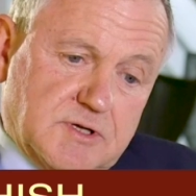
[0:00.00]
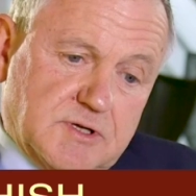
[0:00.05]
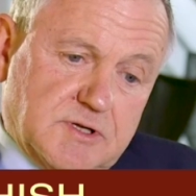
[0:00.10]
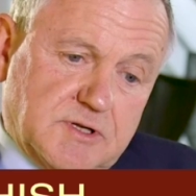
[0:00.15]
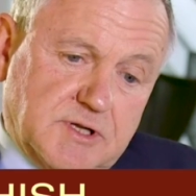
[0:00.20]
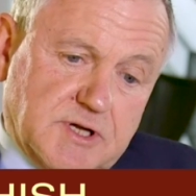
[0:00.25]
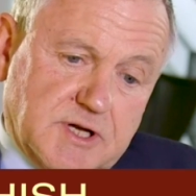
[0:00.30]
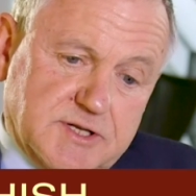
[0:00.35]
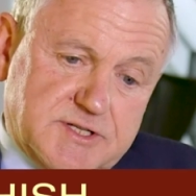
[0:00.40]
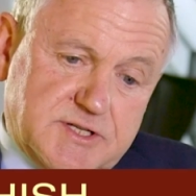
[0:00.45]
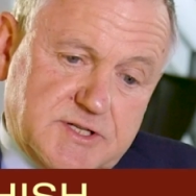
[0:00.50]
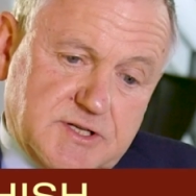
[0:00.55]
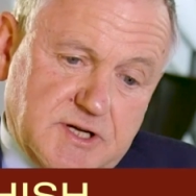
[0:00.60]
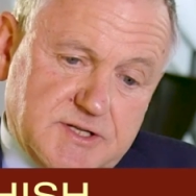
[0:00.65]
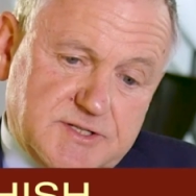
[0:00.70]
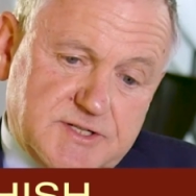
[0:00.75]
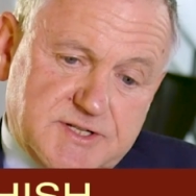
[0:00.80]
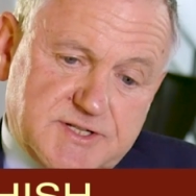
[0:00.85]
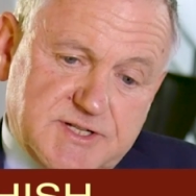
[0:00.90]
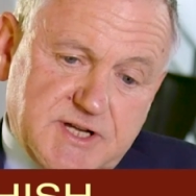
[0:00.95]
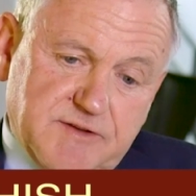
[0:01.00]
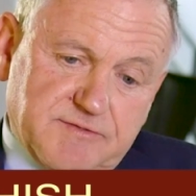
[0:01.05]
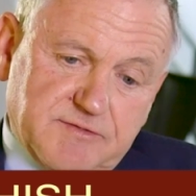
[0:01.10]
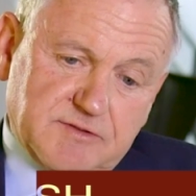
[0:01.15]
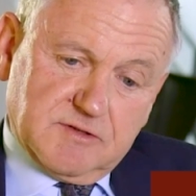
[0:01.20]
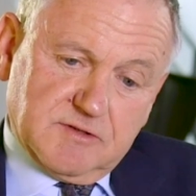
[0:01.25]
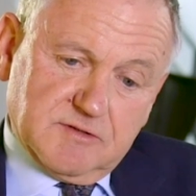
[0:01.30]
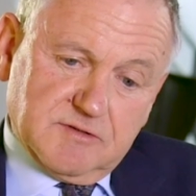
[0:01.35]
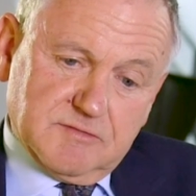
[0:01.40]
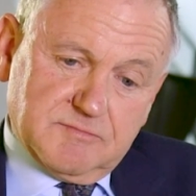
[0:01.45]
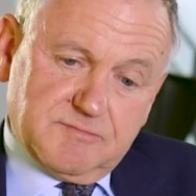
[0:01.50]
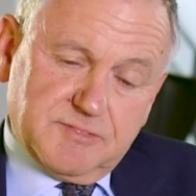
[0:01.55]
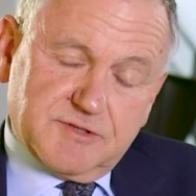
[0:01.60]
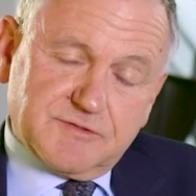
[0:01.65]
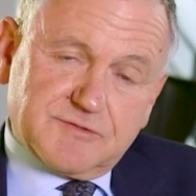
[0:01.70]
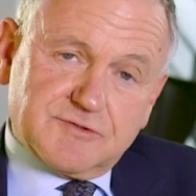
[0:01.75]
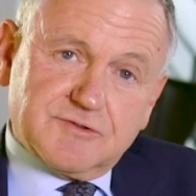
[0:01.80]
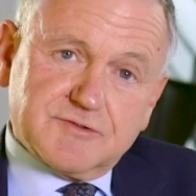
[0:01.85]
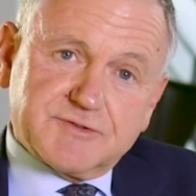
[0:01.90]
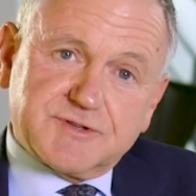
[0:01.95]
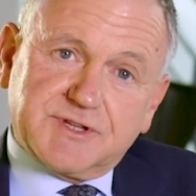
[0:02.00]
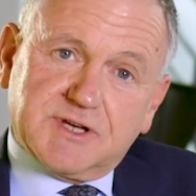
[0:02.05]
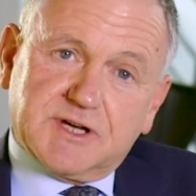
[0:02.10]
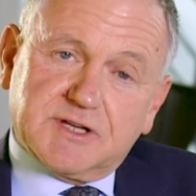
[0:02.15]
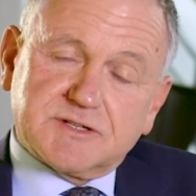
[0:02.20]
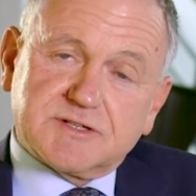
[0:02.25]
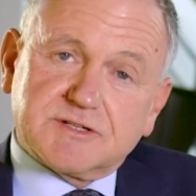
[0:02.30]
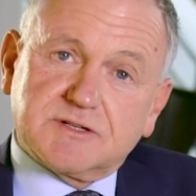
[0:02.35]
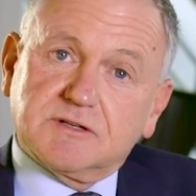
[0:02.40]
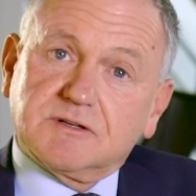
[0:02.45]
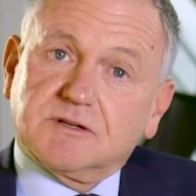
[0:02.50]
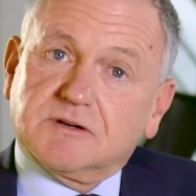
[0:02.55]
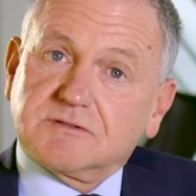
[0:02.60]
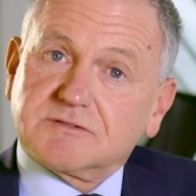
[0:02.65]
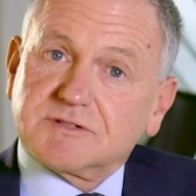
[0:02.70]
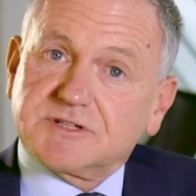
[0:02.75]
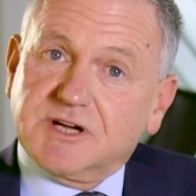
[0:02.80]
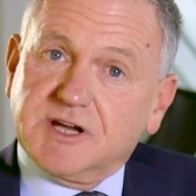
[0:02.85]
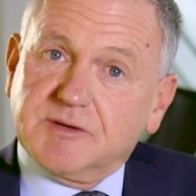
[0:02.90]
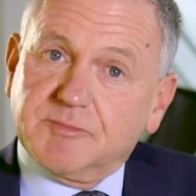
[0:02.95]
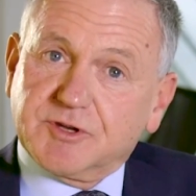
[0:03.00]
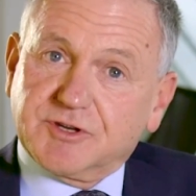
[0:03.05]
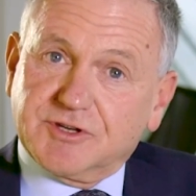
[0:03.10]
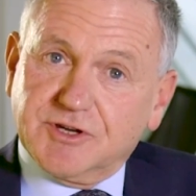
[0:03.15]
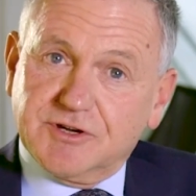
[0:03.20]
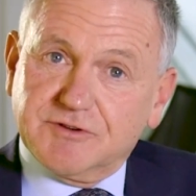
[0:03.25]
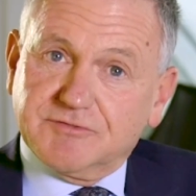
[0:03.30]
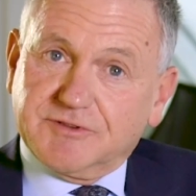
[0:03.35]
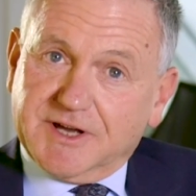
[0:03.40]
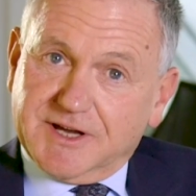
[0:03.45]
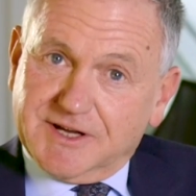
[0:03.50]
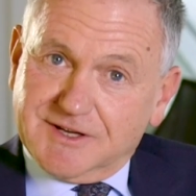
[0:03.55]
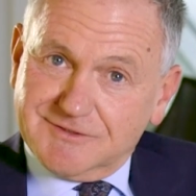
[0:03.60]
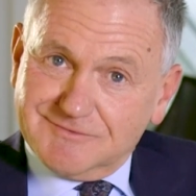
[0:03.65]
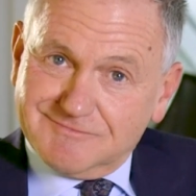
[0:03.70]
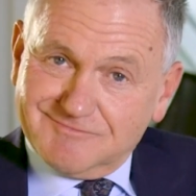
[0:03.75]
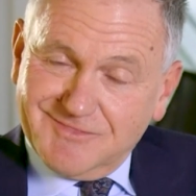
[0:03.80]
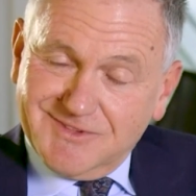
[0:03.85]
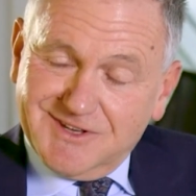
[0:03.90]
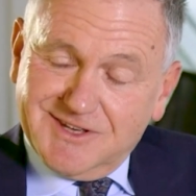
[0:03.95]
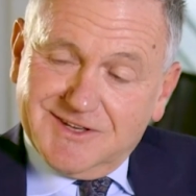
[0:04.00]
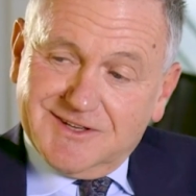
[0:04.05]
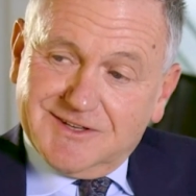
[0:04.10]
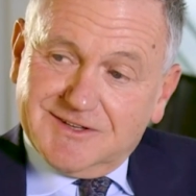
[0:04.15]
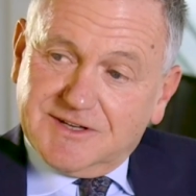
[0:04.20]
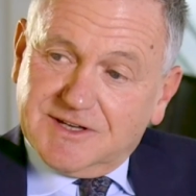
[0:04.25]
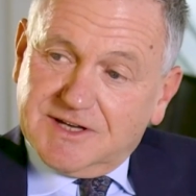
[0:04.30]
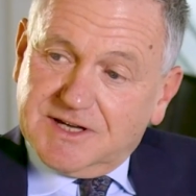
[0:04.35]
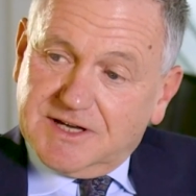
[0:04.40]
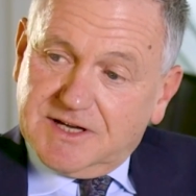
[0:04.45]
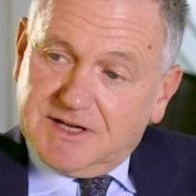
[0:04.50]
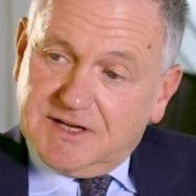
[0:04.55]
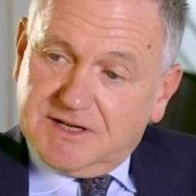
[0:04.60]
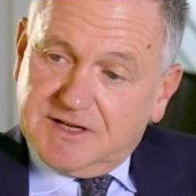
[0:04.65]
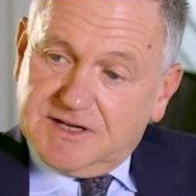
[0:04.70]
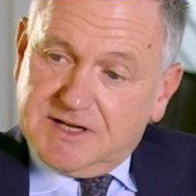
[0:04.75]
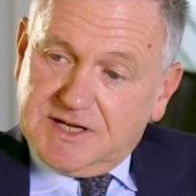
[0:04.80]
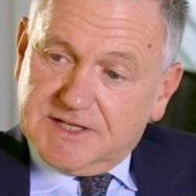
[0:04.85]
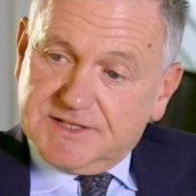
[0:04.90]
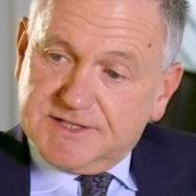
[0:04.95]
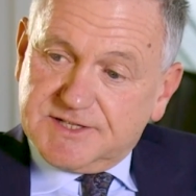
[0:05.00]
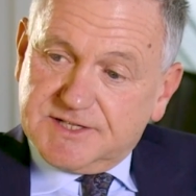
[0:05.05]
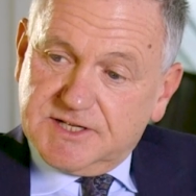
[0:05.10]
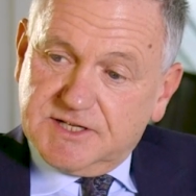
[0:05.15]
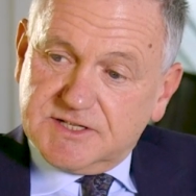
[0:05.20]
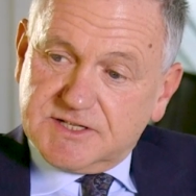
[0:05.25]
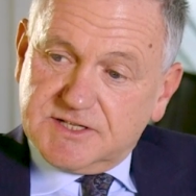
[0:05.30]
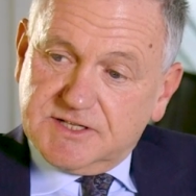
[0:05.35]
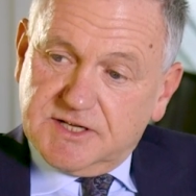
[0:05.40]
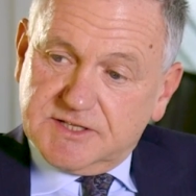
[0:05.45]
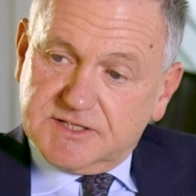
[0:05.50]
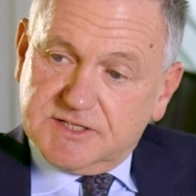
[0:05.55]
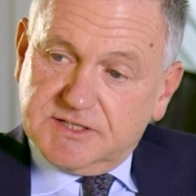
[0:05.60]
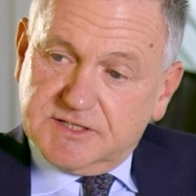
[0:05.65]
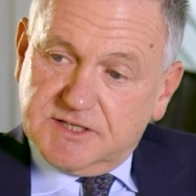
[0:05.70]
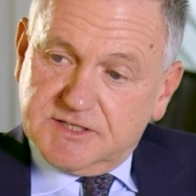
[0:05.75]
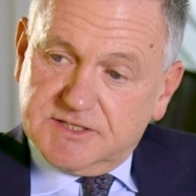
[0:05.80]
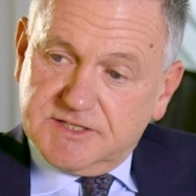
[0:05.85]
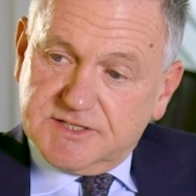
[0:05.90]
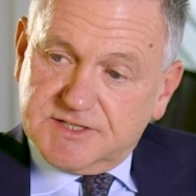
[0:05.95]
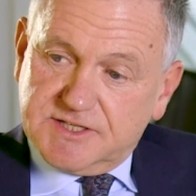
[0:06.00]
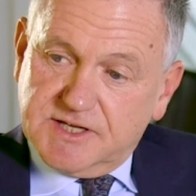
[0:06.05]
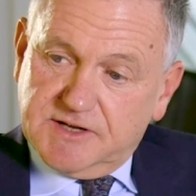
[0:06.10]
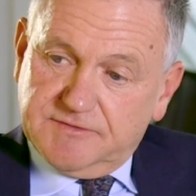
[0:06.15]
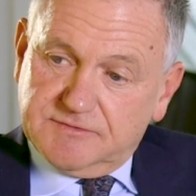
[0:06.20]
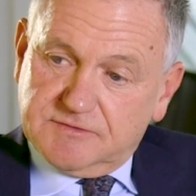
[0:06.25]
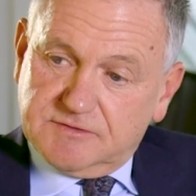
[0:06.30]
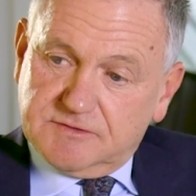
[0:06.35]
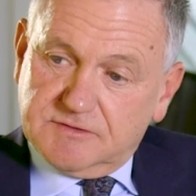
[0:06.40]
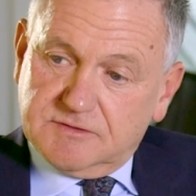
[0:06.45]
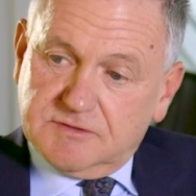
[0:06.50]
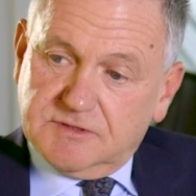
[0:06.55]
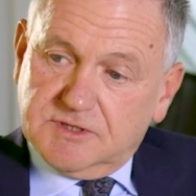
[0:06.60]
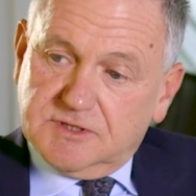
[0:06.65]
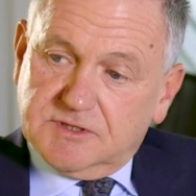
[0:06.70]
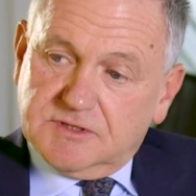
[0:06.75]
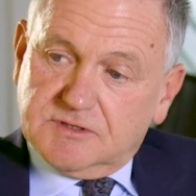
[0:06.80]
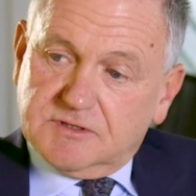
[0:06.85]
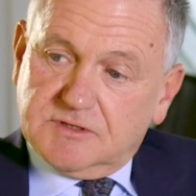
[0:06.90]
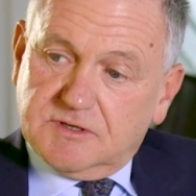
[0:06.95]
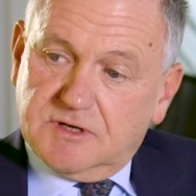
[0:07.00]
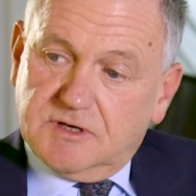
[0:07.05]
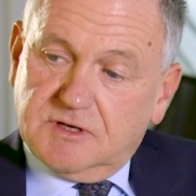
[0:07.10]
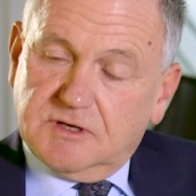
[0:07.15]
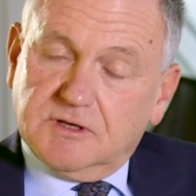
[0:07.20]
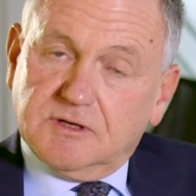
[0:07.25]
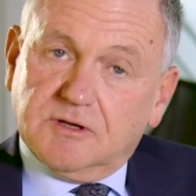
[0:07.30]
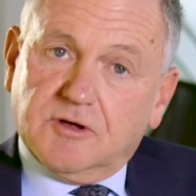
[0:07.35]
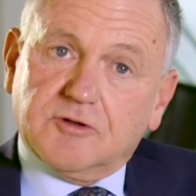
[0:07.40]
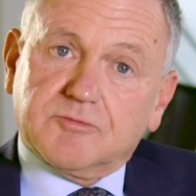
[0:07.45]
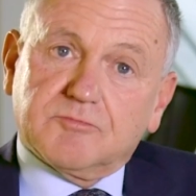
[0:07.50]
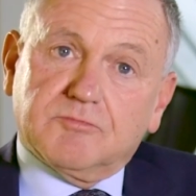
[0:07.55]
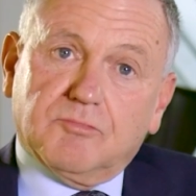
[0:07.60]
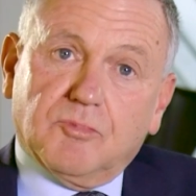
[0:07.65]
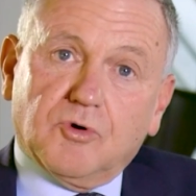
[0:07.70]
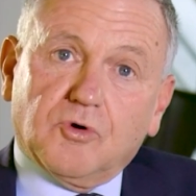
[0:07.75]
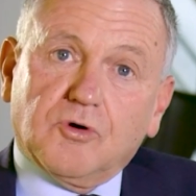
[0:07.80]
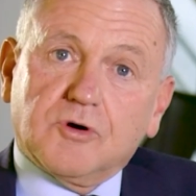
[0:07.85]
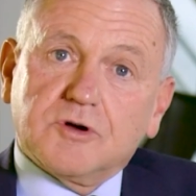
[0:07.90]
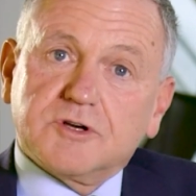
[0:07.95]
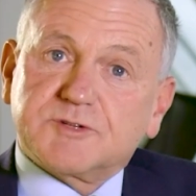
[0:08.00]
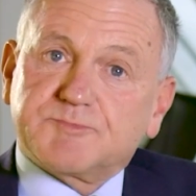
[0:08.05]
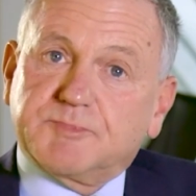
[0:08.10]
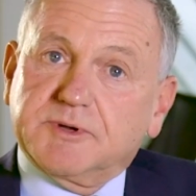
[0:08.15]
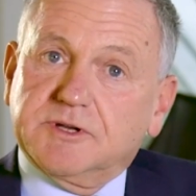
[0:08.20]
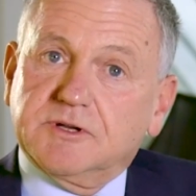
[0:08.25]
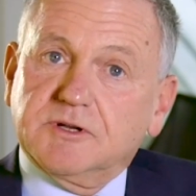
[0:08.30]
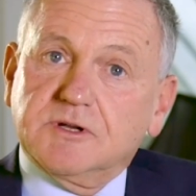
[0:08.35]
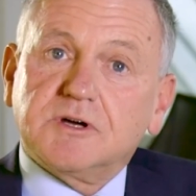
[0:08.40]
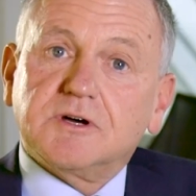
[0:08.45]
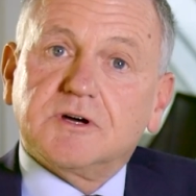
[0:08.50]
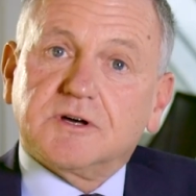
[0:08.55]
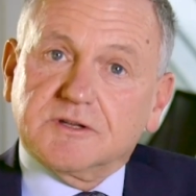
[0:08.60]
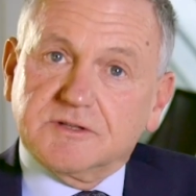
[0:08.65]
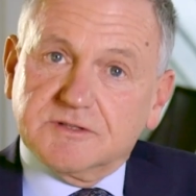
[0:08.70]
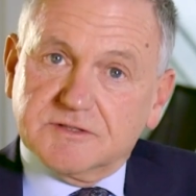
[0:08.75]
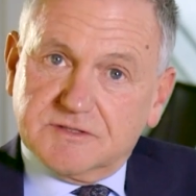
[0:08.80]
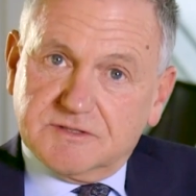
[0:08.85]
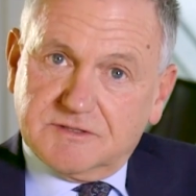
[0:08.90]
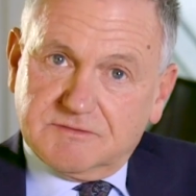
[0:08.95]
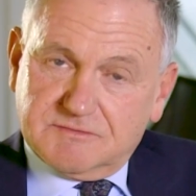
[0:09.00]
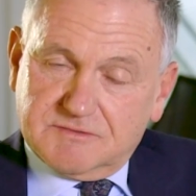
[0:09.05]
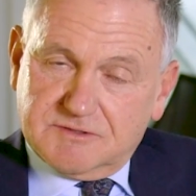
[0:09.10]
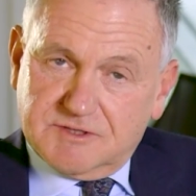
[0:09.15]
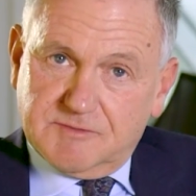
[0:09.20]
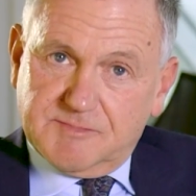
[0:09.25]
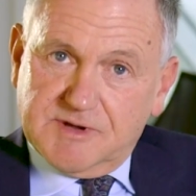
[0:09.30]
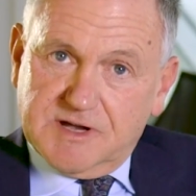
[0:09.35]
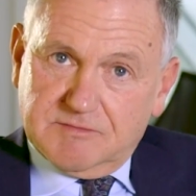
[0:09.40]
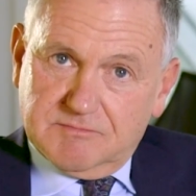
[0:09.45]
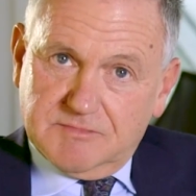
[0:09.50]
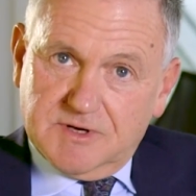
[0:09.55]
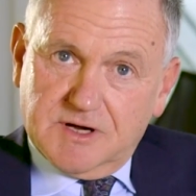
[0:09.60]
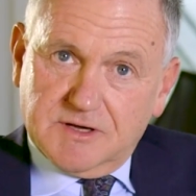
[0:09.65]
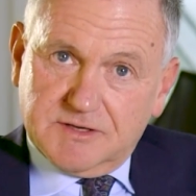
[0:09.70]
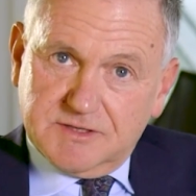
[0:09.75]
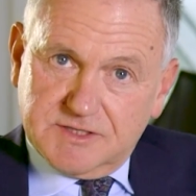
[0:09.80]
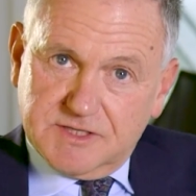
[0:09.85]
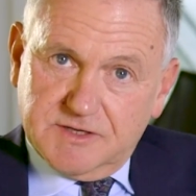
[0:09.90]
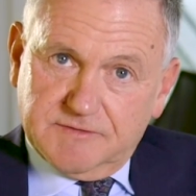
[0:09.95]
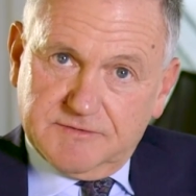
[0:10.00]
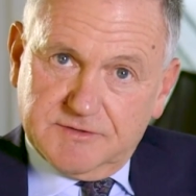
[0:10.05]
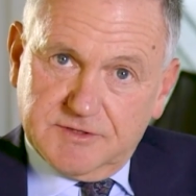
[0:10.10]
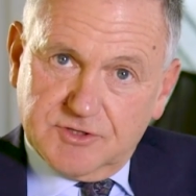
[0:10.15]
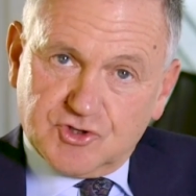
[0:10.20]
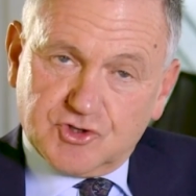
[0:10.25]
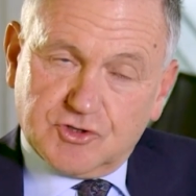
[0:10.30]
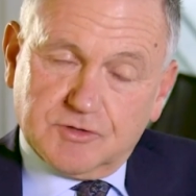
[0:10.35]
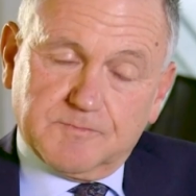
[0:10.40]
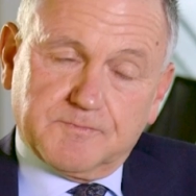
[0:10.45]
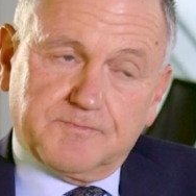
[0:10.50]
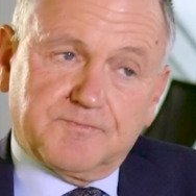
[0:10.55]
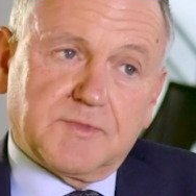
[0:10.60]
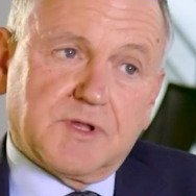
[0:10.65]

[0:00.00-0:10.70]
1997, but of course that's a long time ago now. And since 1997, a lot more has been learned about market definition.